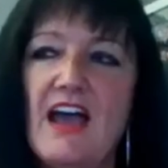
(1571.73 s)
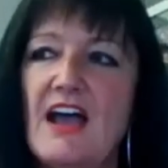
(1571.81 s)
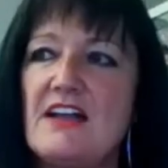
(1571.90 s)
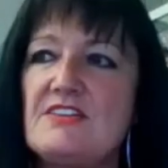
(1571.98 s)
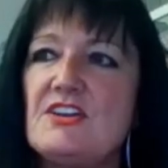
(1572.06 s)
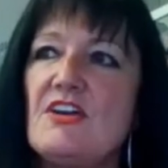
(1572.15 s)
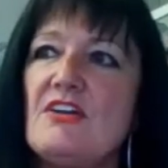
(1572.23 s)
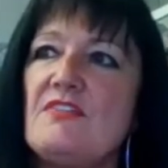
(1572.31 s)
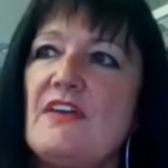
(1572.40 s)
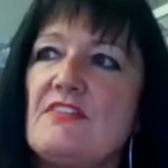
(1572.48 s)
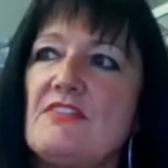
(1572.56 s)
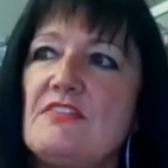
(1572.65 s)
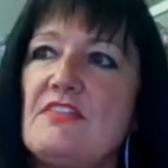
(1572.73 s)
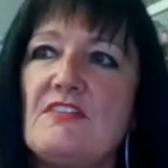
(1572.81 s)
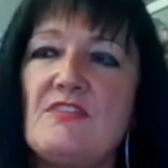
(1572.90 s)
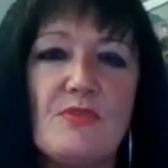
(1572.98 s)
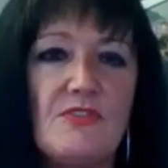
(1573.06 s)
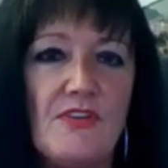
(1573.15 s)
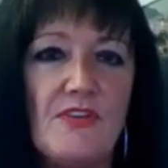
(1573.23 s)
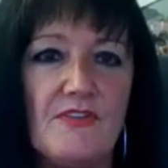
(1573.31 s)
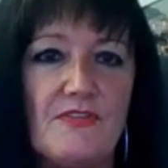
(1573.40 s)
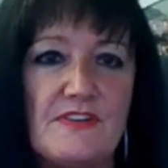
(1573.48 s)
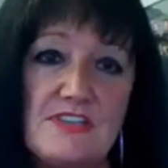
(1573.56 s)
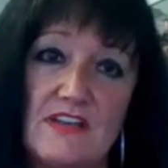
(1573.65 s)
and you know that's that's what's so
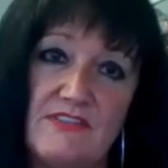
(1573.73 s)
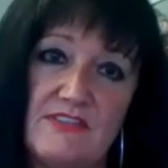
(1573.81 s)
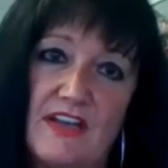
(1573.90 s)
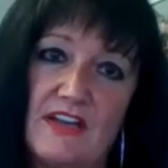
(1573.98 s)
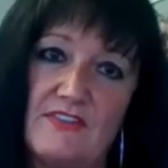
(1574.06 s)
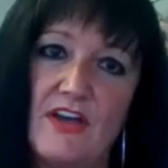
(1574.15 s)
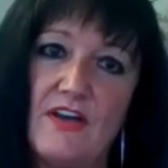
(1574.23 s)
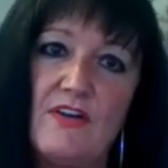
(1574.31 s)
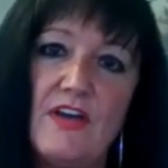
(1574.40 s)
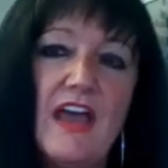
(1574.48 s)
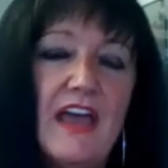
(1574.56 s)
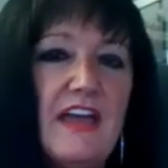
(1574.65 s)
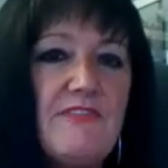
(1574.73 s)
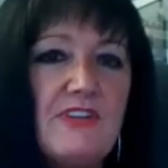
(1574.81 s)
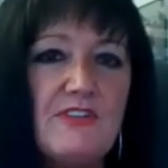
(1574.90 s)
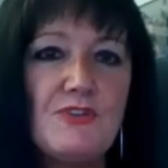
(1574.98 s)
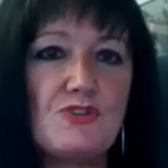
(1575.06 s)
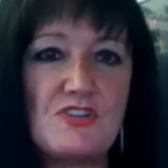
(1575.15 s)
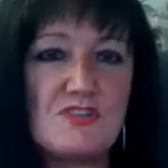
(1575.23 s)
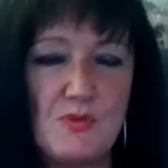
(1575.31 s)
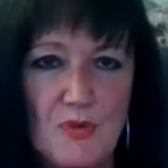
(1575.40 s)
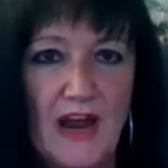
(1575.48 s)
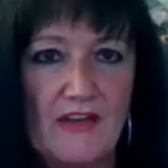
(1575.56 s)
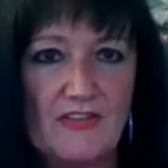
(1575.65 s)
fantastic so even if you're just a
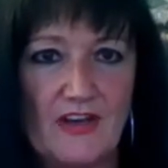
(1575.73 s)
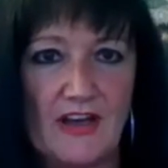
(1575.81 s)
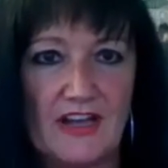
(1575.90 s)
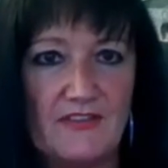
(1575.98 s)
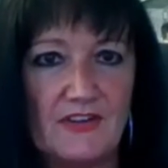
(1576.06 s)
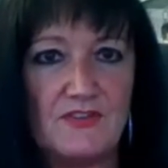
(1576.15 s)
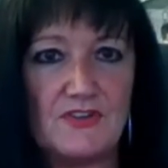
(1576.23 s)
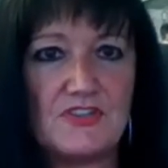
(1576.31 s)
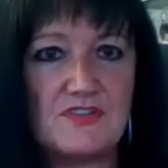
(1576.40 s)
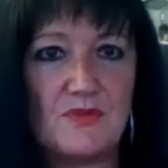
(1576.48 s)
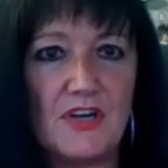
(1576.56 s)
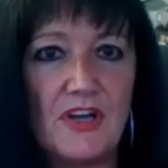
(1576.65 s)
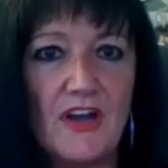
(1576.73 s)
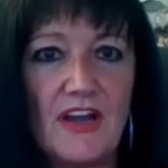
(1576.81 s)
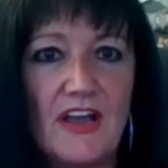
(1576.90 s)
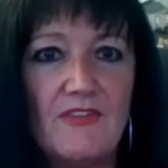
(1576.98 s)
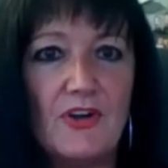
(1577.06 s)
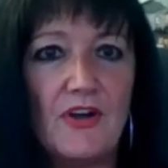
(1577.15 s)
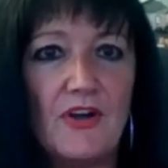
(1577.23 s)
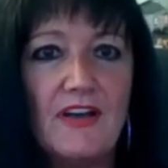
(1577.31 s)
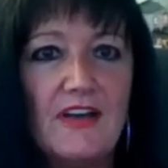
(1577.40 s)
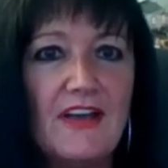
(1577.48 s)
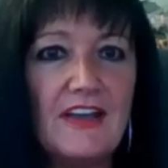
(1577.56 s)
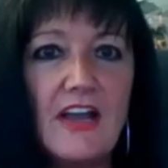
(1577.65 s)
browser even if you just want to go and have a look
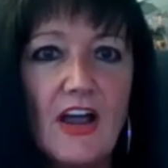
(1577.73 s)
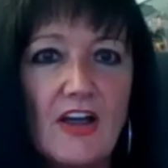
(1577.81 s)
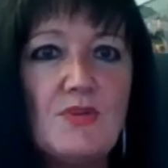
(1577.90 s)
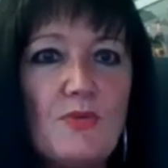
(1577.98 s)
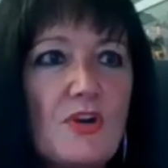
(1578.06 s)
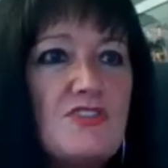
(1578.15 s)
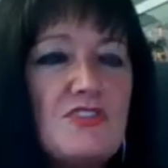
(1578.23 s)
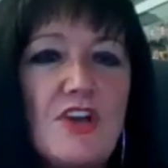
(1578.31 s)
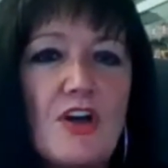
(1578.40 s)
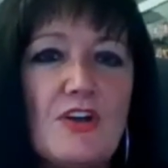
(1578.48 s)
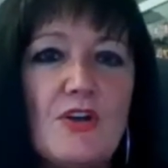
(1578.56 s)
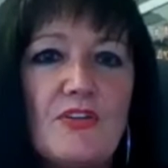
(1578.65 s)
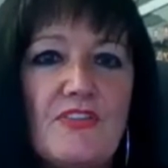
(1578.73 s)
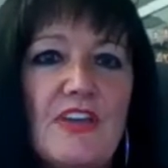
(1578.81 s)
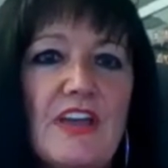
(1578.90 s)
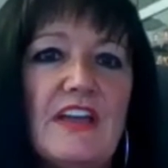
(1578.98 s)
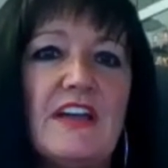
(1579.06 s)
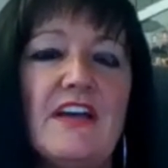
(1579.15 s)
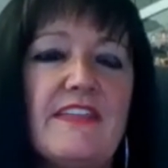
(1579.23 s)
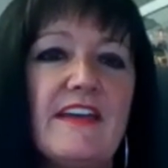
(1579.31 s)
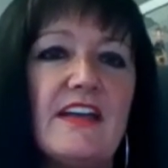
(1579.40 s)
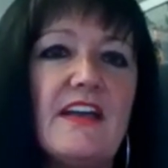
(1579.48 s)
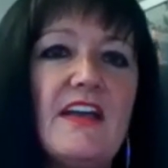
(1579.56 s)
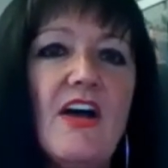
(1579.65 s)
you know you want to just go and look see and i
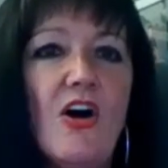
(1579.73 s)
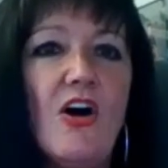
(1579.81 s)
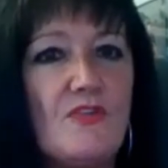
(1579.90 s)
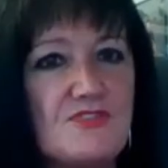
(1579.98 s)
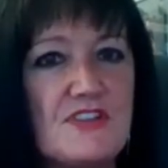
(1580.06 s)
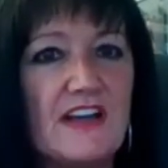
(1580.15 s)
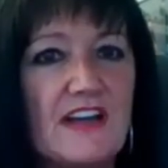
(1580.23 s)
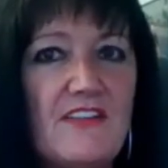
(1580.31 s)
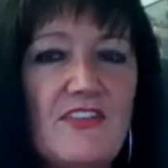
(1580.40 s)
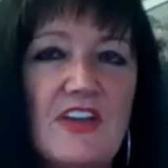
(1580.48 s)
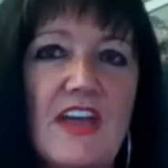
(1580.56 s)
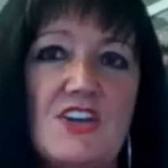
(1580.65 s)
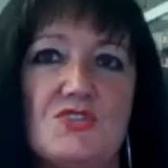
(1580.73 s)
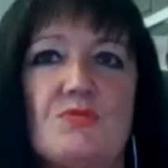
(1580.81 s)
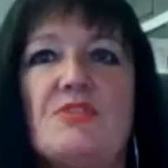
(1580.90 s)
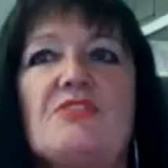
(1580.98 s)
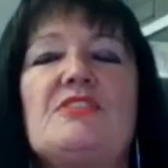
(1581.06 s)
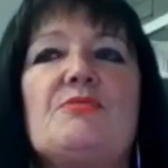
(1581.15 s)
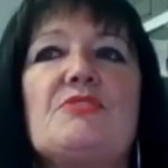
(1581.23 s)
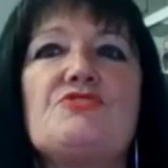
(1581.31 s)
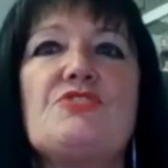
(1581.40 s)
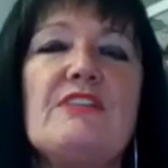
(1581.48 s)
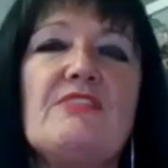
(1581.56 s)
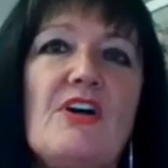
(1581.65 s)
think often that is the case you want to see what the
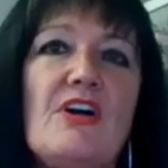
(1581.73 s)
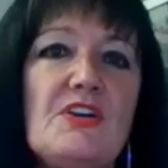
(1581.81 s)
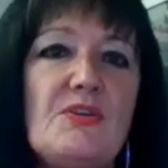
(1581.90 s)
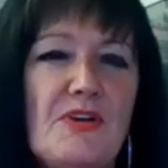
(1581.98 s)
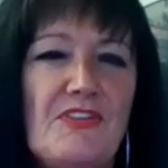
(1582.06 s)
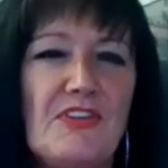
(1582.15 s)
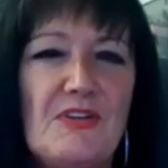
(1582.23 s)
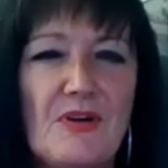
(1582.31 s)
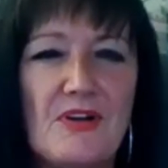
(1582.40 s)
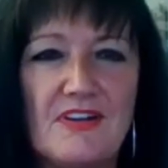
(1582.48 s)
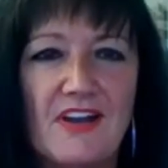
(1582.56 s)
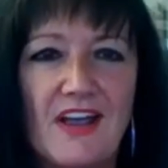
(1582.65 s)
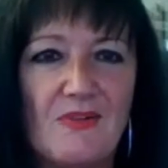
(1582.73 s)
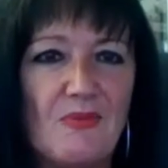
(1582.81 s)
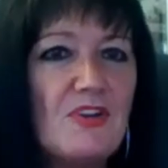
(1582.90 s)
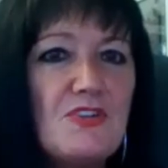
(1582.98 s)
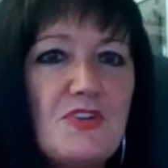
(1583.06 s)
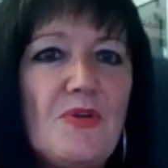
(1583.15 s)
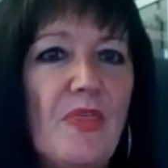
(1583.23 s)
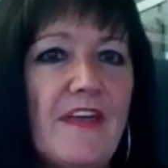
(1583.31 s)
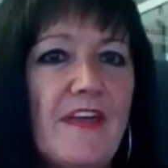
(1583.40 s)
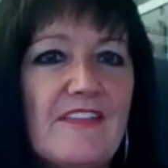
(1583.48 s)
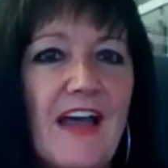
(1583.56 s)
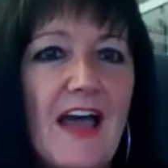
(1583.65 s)
trends are you want to see what like what new
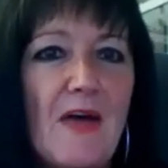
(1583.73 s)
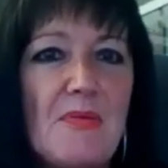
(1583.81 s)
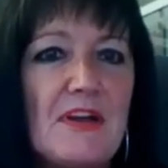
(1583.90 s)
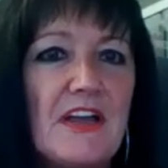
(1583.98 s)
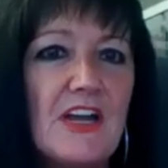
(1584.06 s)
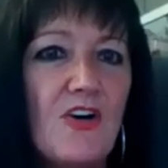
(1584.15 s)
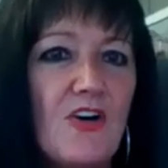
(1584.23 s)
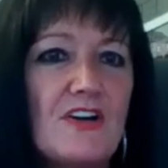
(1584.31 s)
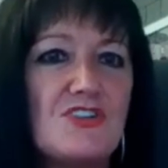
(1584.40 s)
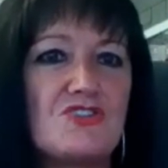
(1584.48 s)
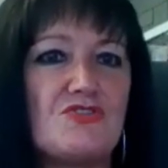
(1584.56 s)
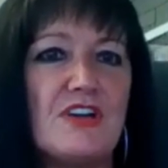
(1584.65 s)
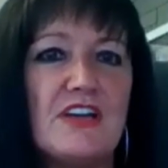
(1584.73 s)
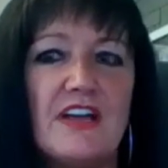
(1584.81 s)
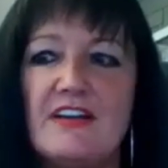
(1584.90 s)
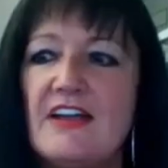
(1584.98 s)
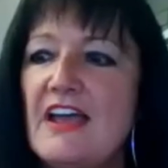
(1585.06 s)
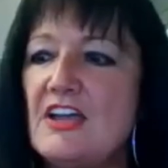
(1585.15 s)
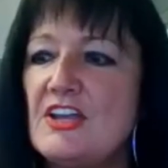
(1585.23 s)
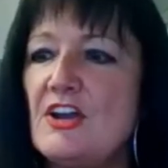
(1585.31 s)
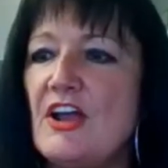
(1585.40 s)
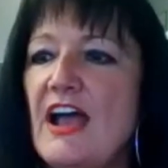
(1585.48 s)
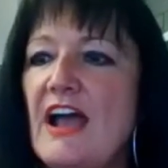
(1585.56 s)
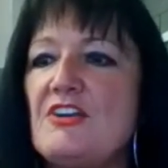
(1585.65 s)
things are happening in our industry and you
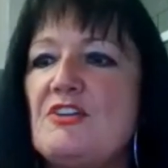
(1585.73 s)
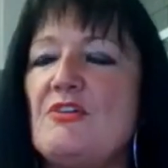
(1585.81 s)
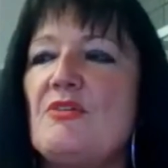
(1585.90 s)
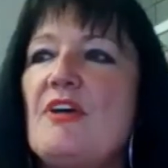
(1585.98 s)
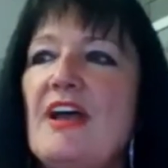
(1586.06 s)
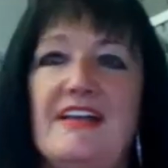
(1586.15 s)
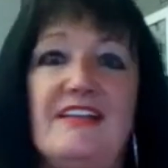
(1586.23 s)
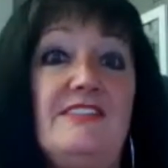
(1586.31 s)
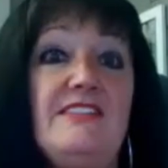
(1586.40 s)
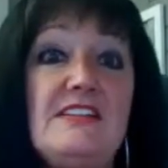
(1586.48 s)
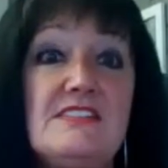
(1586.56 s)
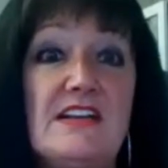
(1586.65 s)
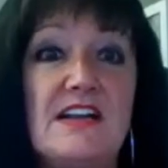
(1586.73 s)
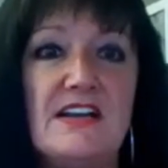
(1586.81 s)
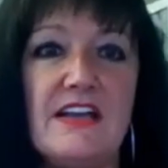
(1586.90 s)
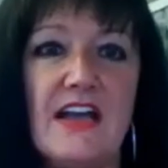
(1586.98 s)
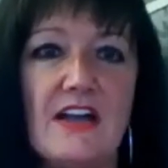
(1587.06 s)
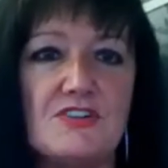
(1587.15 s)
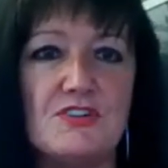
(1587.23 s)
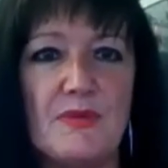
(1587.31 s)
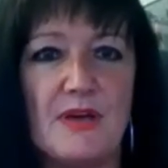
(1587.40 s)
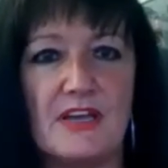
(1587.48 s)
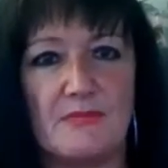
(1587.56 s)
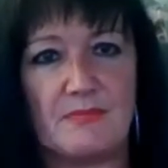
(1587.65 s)
know how do you aesthetically how do you
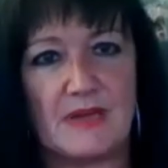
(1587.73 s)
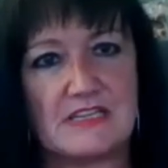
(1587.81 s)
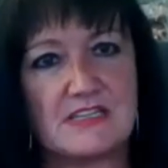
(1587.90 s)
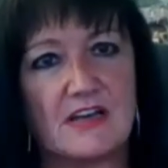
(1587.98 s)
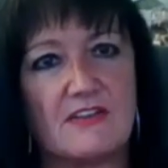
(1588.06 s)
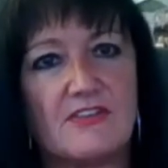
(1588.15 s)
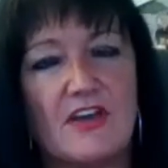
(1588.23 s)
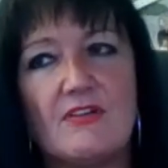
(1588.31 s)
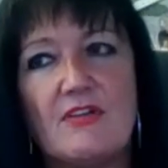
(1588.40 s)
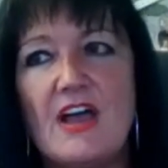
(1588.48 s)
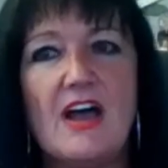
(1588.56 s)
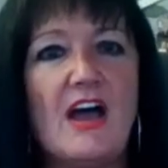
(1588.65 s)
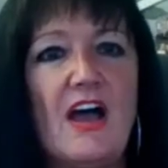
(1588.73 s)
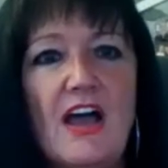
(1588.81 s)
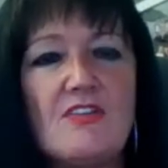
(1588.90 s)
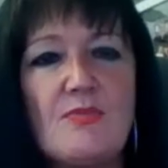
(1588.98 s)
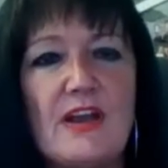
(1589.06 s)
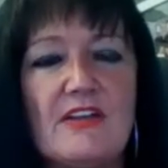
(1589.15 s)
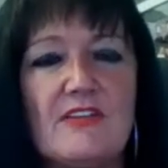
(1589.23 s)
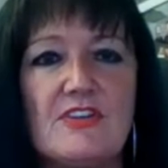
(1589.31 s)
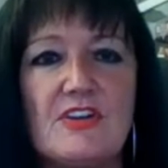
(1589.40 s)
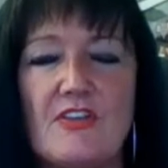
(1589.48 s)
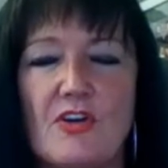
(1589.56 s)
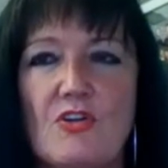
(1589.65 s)
make it better so as well as
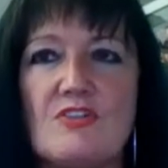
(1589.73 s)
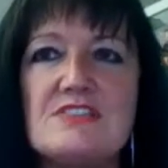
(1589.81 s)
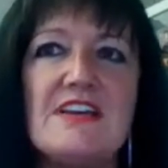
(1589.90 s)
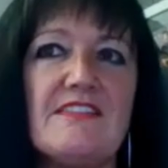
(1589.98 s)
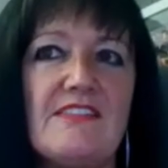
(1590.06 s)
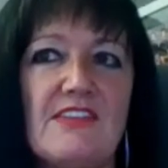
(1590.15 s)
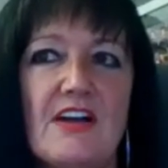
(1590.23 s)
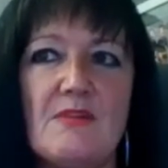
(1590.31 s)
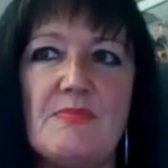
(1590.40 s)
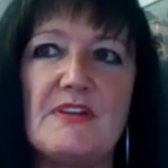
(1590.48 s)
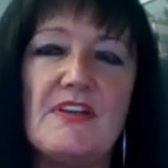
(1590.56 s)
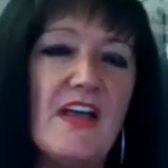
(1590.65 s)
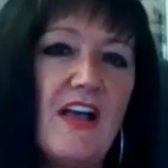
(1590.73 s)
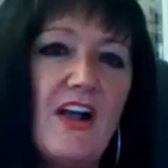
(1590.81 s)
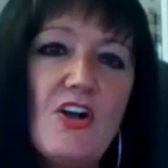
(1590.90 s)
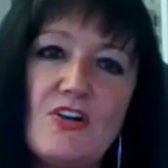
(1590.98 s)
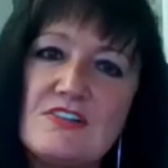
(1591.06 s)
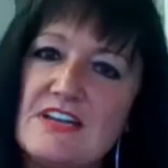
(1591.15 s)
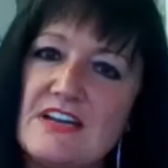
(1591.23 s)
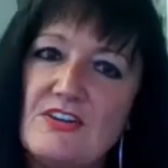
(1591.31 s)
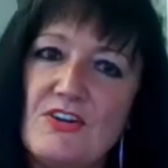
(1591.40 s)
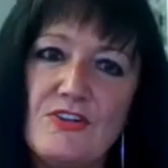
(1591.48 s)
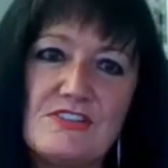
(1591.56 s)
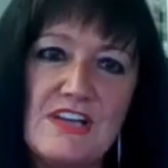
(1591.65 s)
you know the content side but content
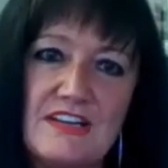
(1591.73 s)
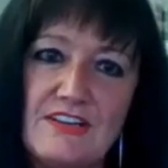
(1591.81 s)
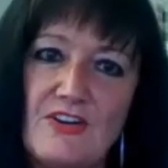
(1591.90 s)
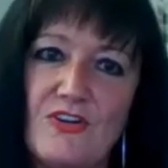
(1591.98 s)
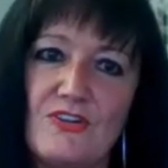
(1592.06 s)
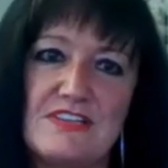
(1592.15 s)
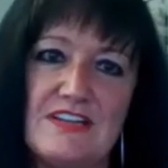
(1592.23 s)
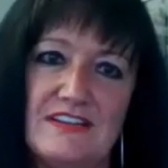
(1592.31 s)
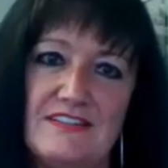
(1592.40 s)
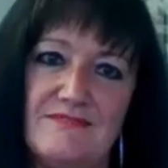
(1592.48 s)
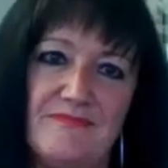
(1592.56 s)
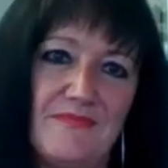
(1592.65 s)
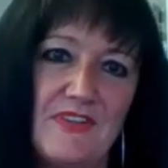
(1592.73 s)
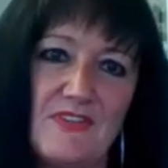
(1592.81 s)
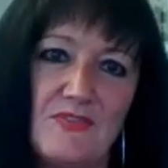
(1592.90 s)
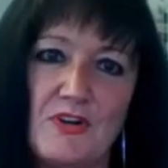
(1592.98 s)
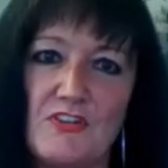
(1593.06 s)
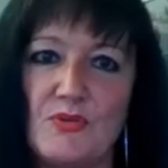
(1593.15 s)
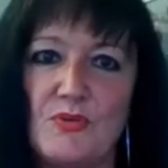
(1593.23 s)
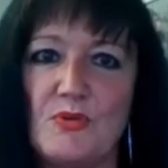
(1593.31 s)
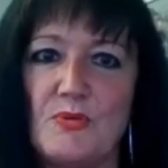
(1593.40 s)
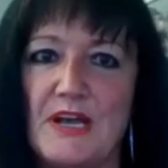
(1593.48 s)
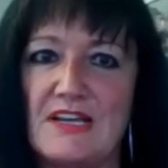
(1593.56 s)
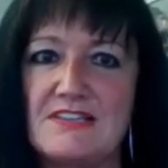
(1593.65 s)
content content is what it's all
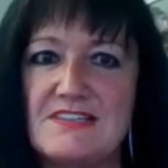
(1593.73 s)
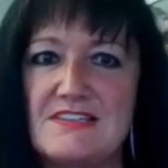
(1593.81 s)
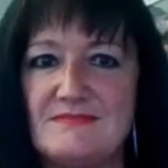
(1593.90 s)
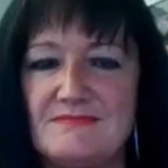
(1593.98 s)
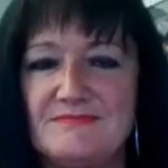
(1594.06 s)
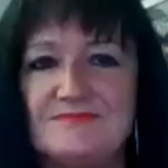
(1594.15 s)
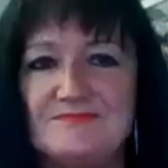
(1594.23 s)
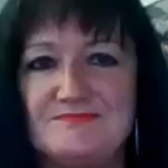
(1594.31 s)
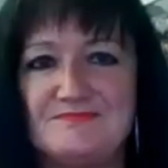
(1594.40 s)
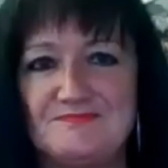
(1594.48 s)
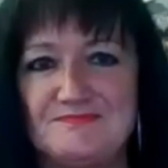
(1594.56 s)
about that